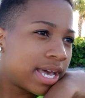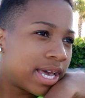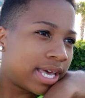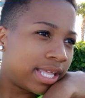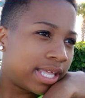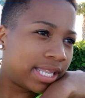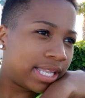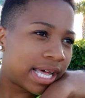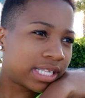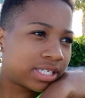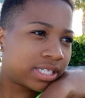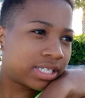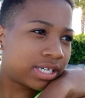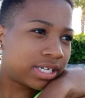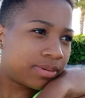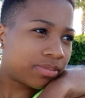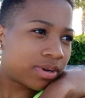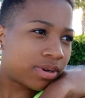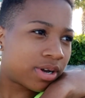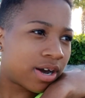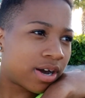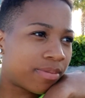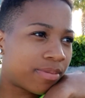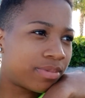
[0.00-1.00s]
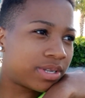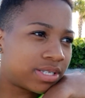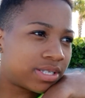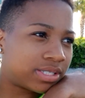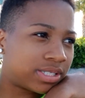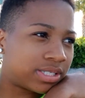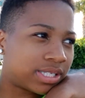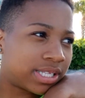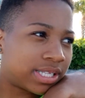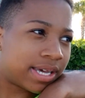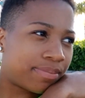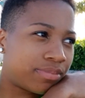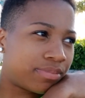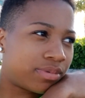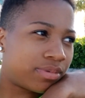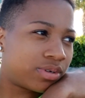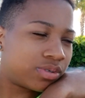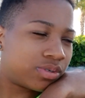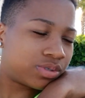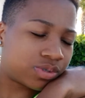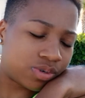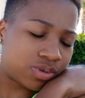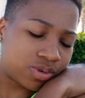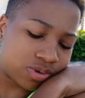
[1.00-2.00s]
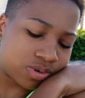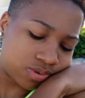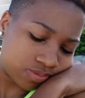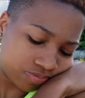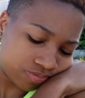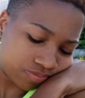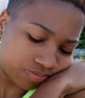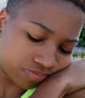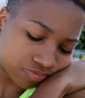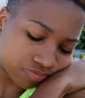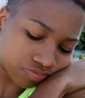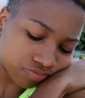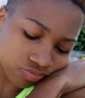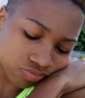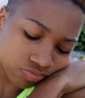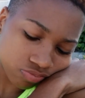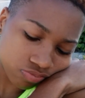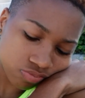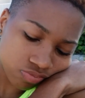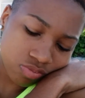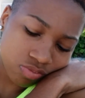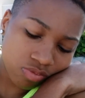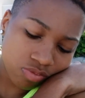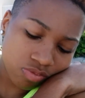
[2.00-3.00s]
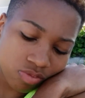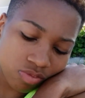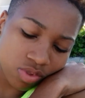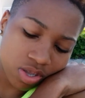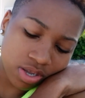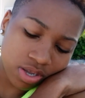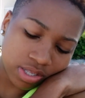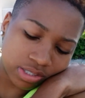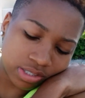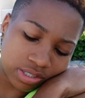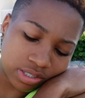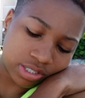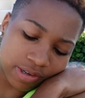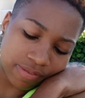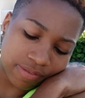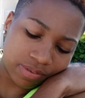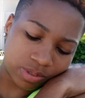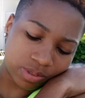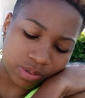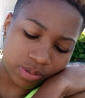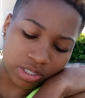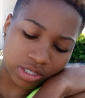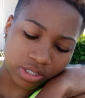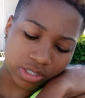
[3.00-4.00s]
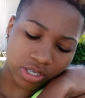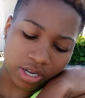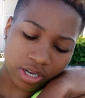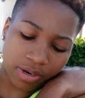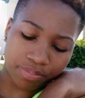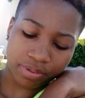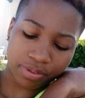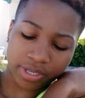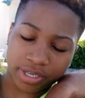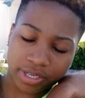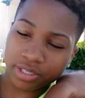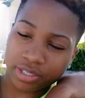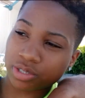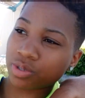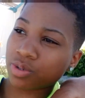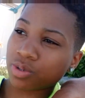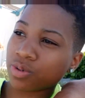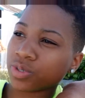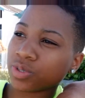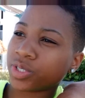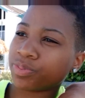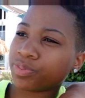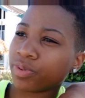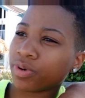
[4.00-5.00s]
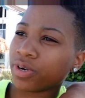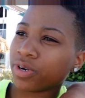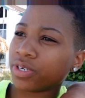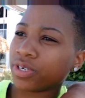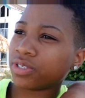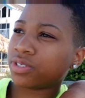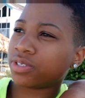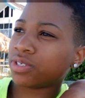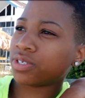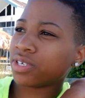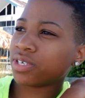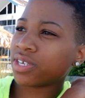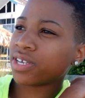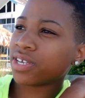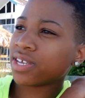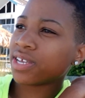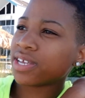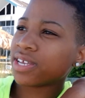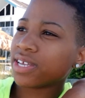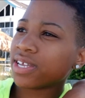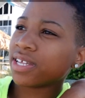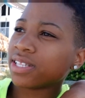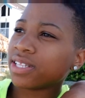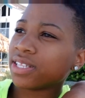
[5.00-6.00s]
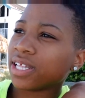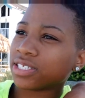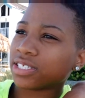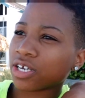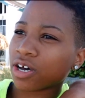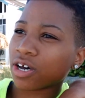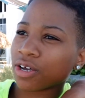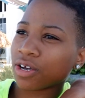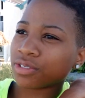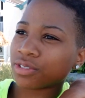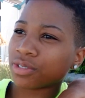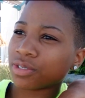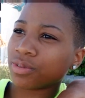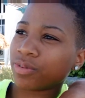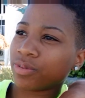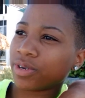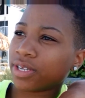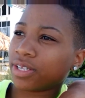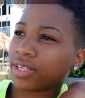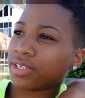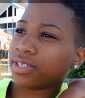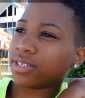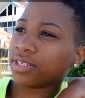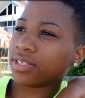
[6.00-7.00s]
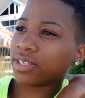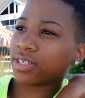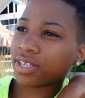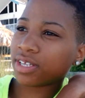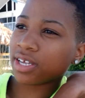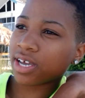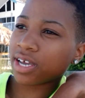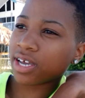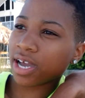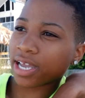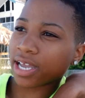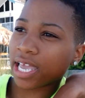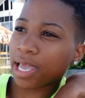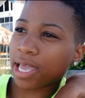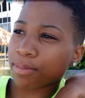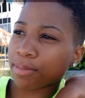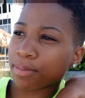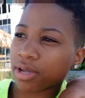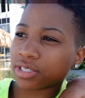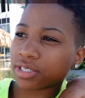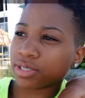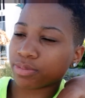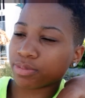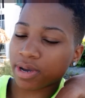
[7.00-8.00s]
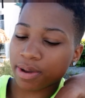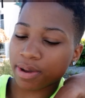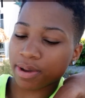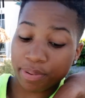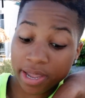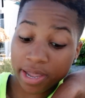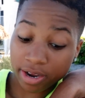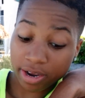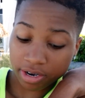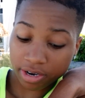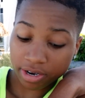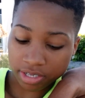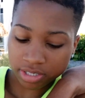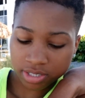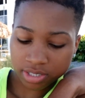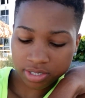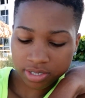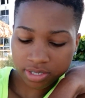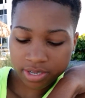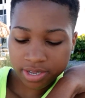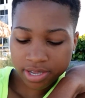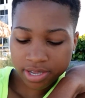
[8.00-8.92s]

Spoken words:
And that's coming into like middle school and stuff is when I started playing school sports. That's also when I came out to my parents.